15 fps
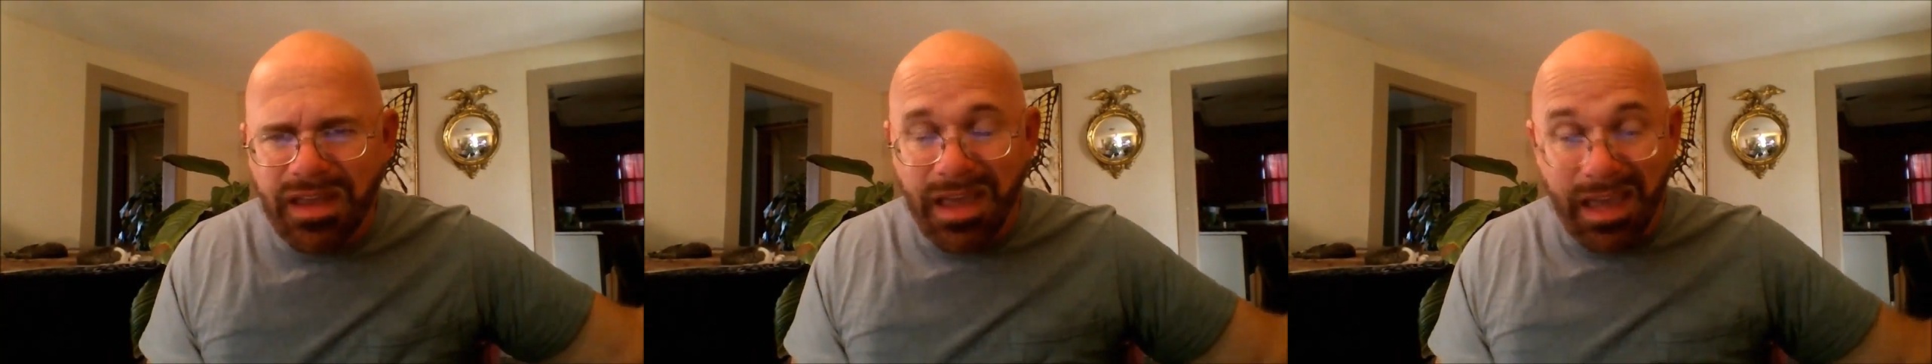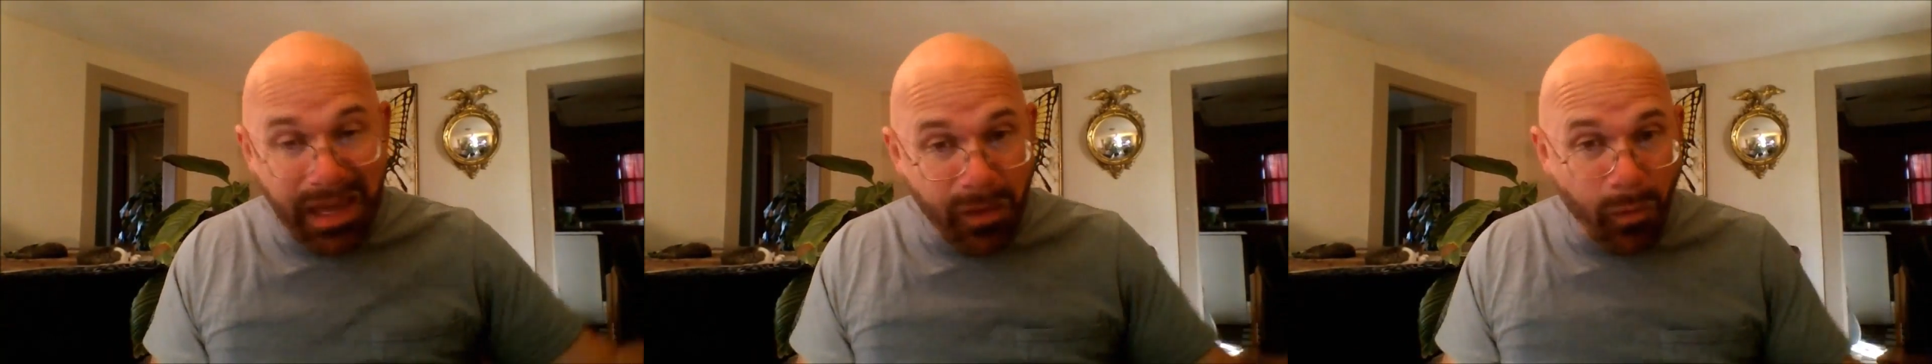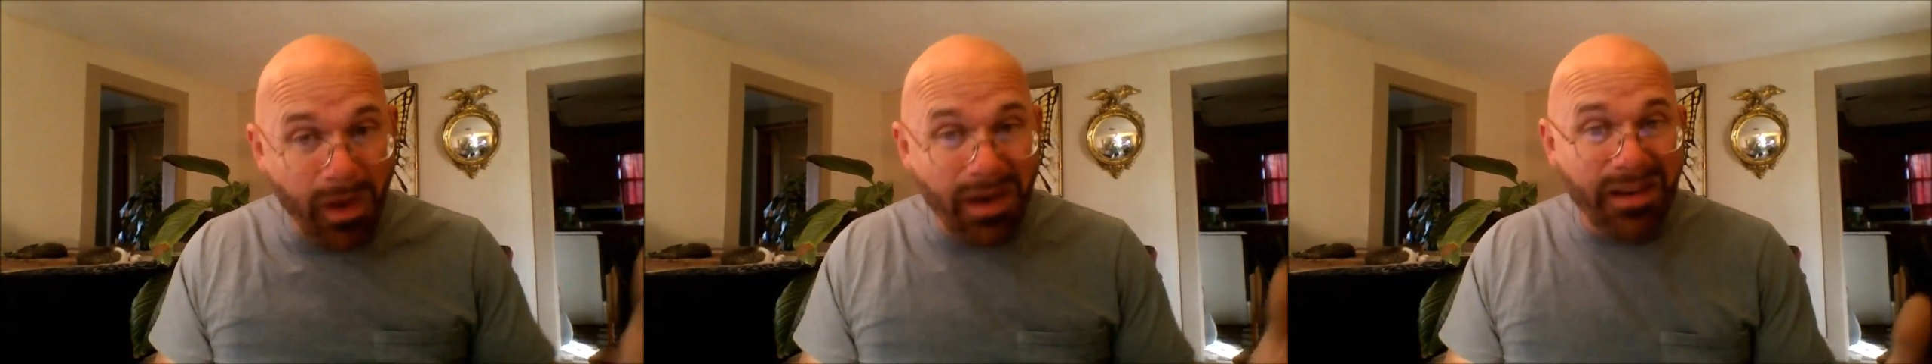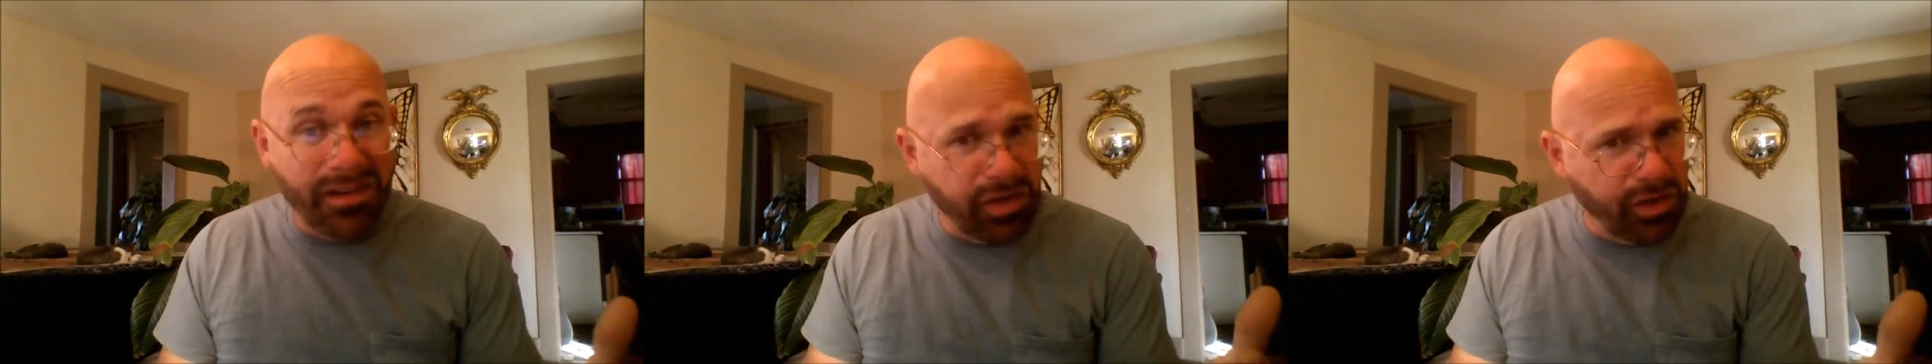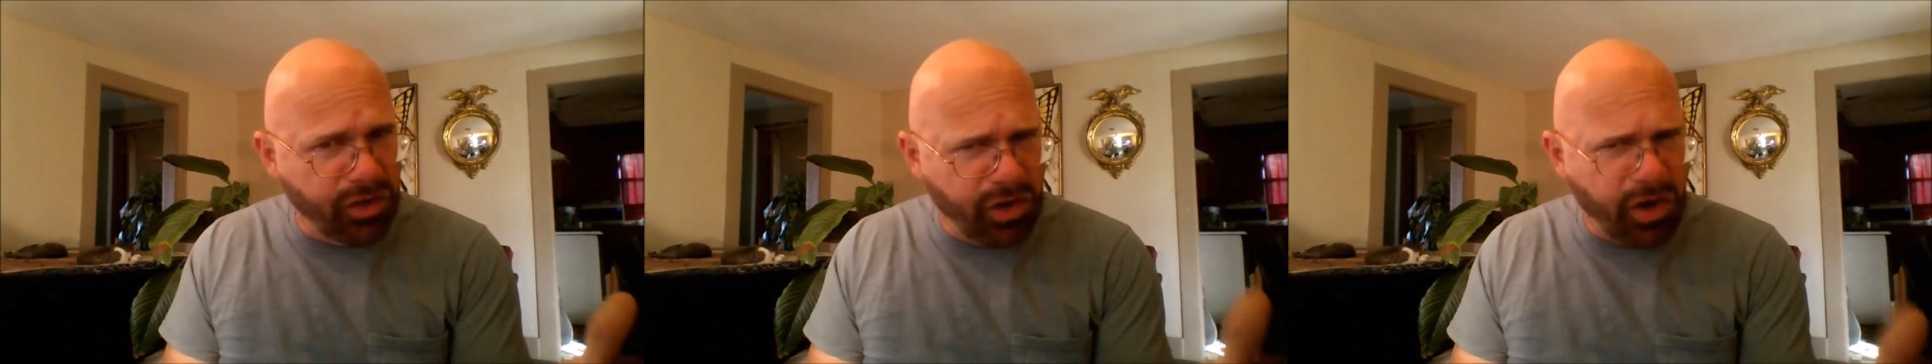He wanted
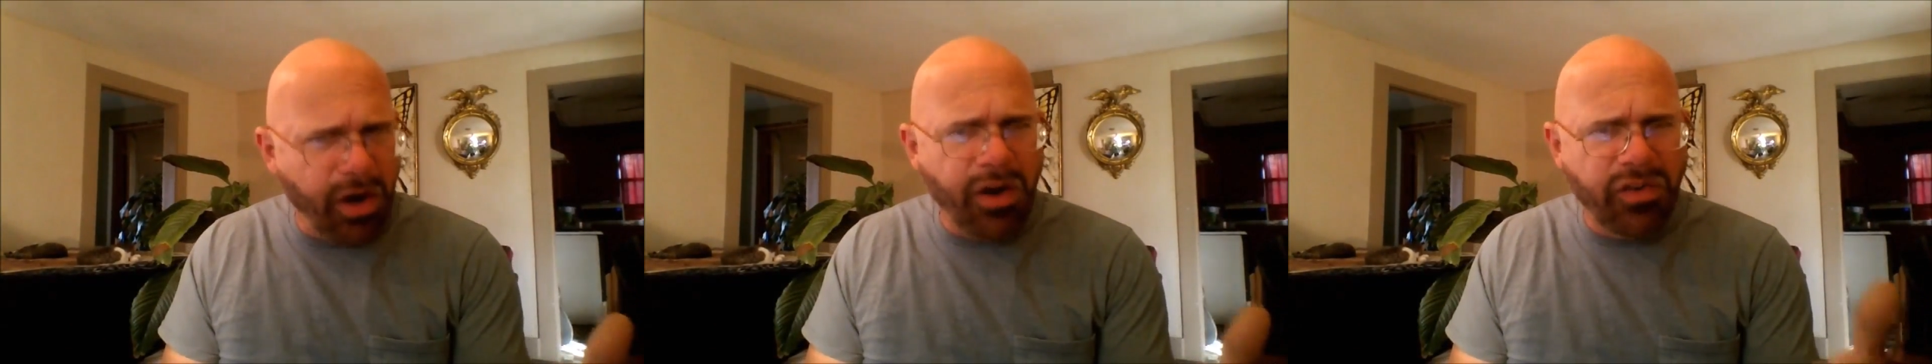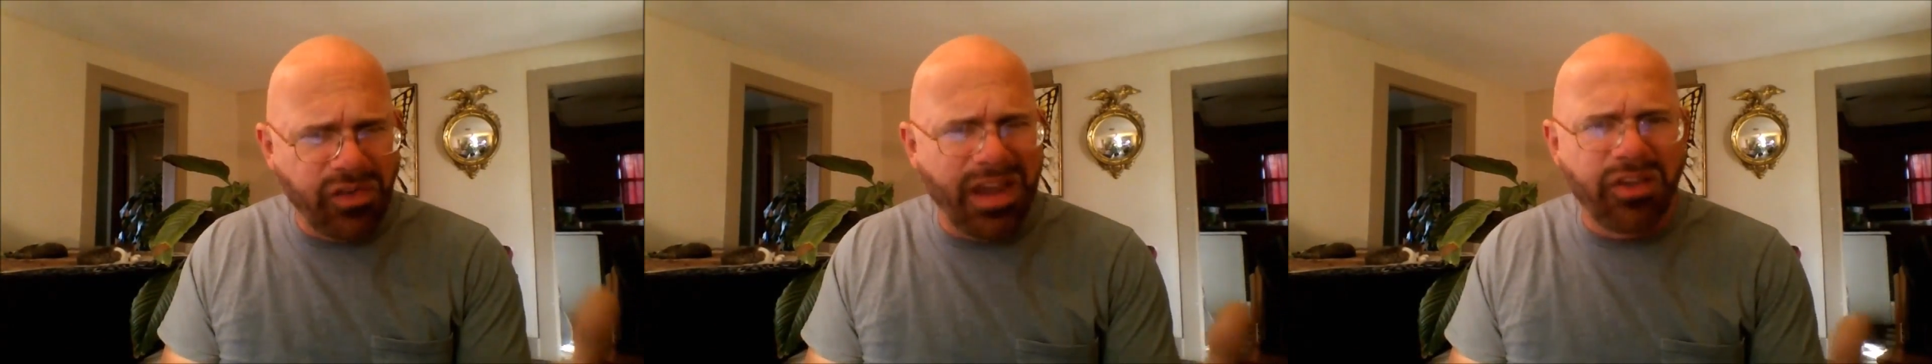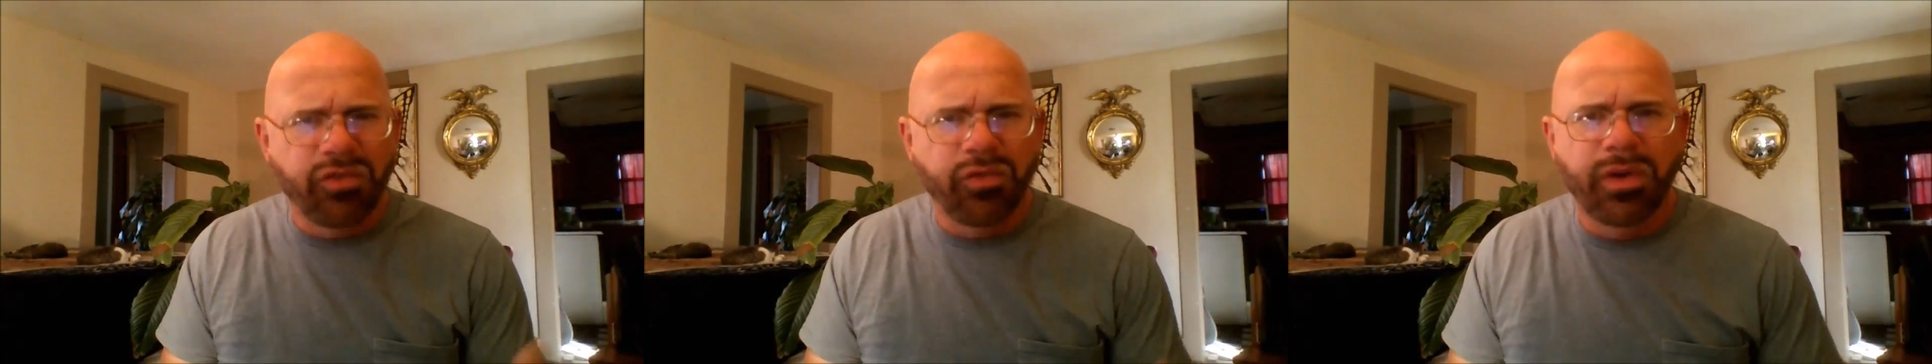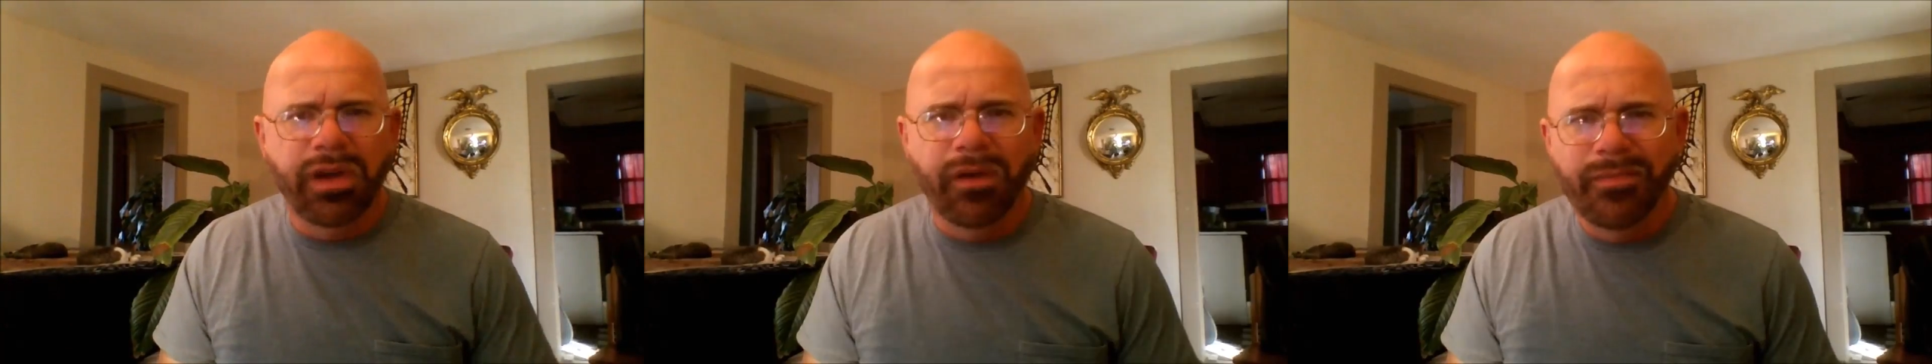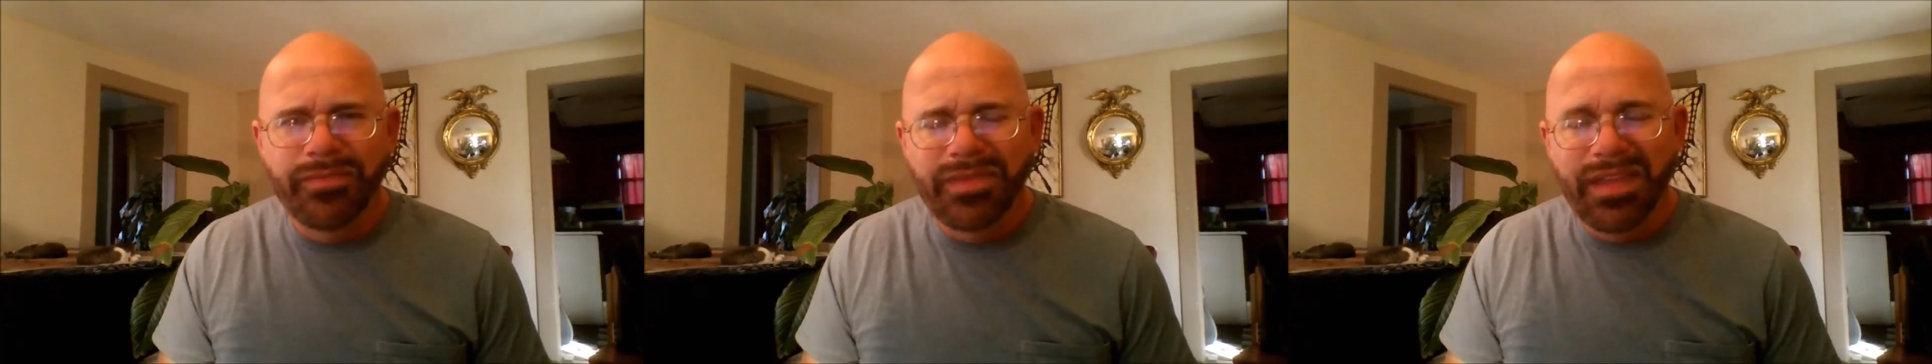to curse Israel.